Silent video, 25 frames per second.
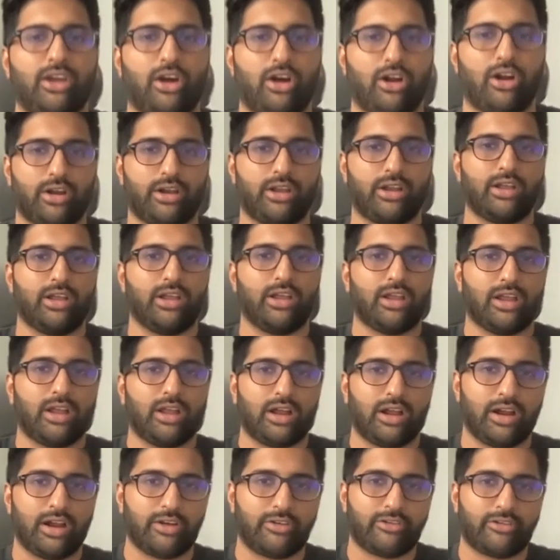odd
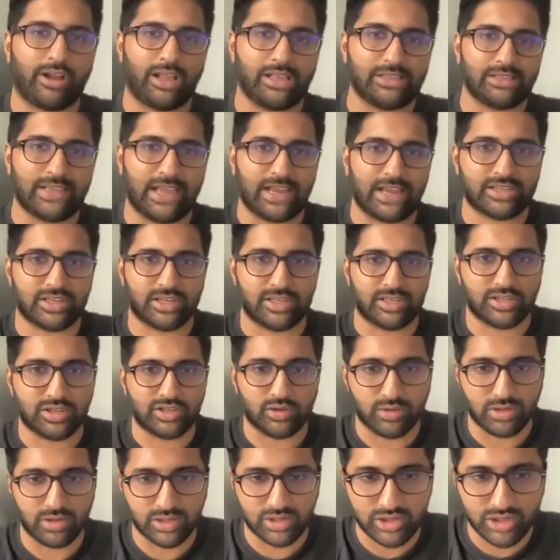transactions to
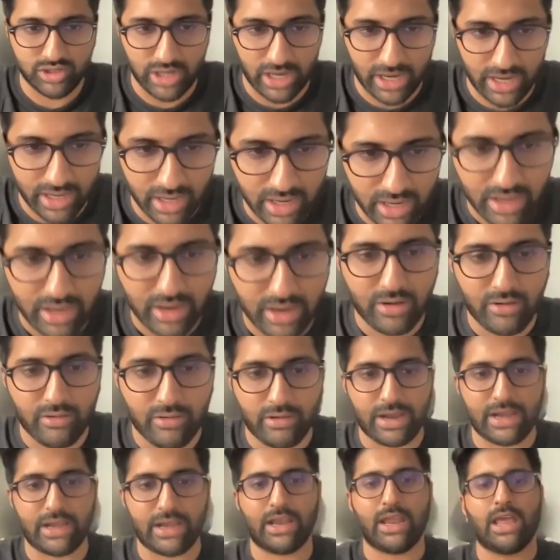this chain,
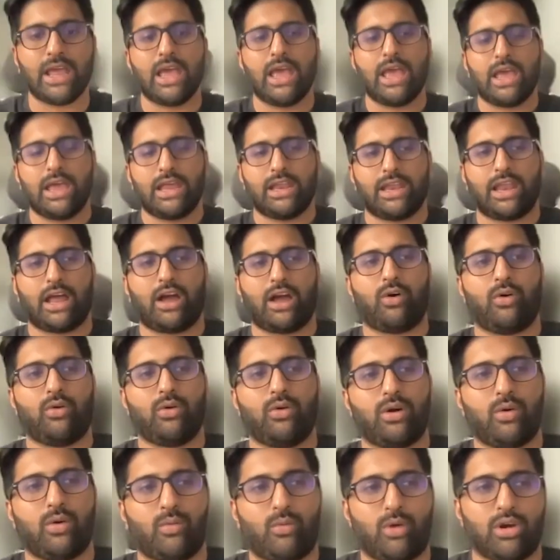right? Now,
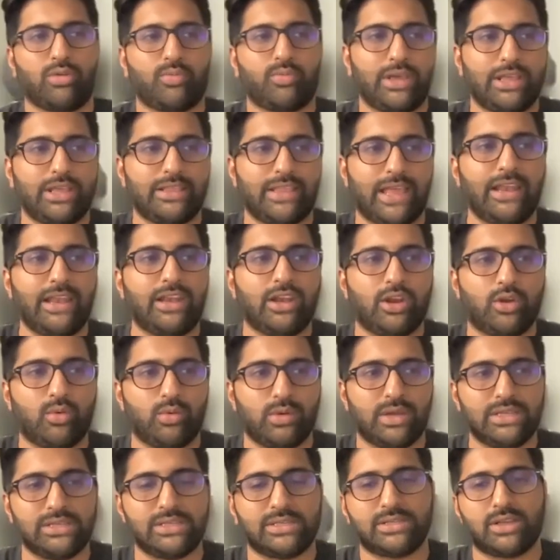what we then do
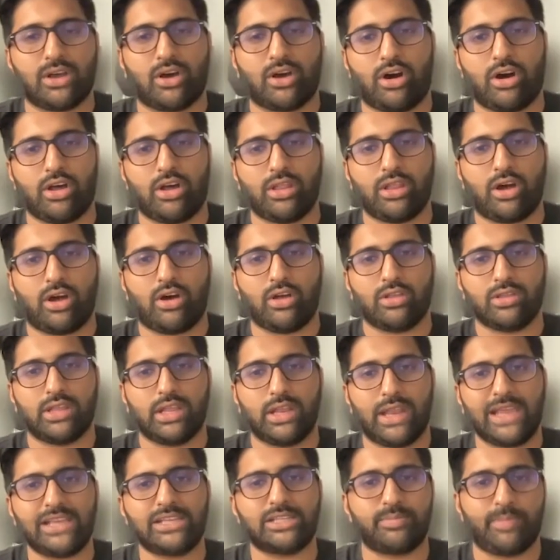is on the
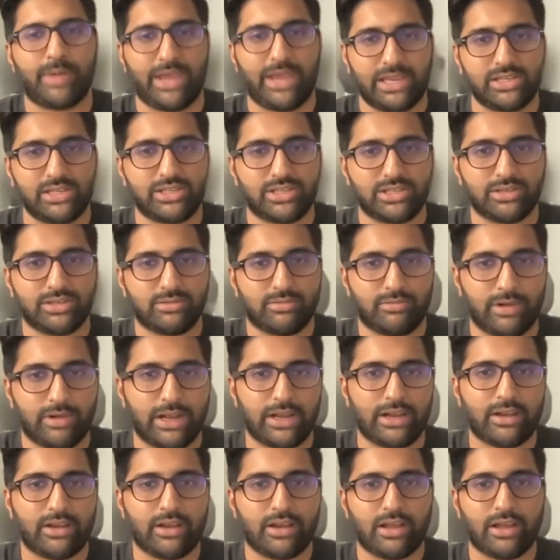next page,
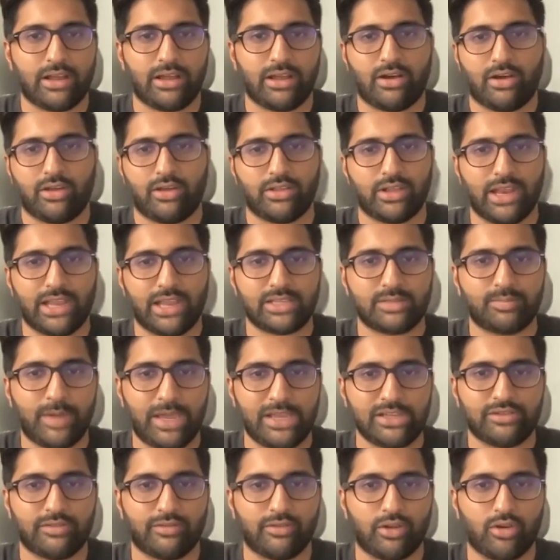right? On the next
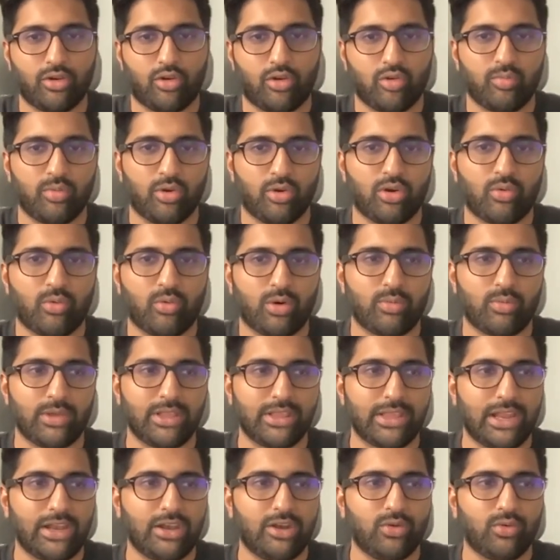page of the notebook, what we
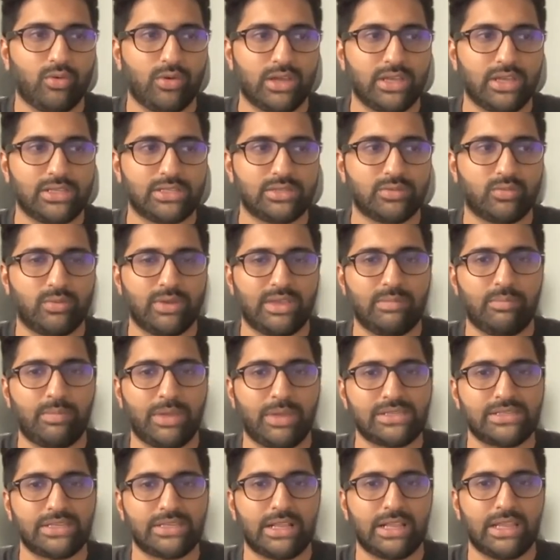then do is we
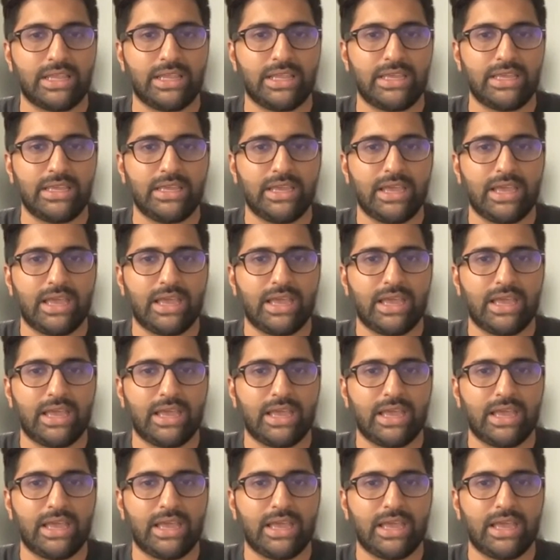basically